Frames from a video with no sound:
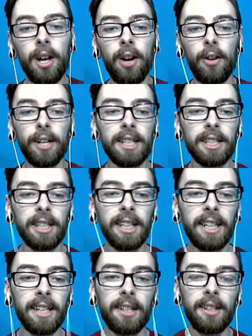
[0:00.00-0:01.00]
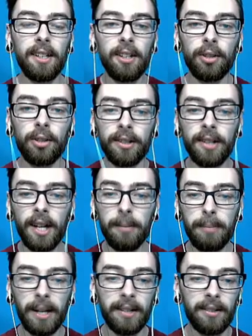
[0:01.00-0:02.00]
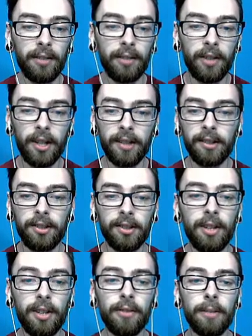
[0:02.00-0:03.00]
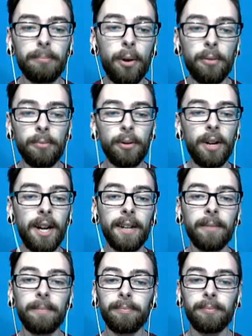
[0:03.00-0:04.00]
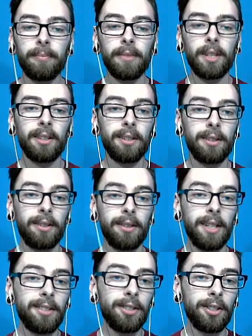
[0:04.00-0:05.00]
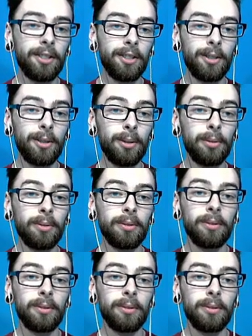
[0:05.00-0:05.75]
Alright, Clink. So that's not a bad start for us. Let's just go for Bonemerang. This should do...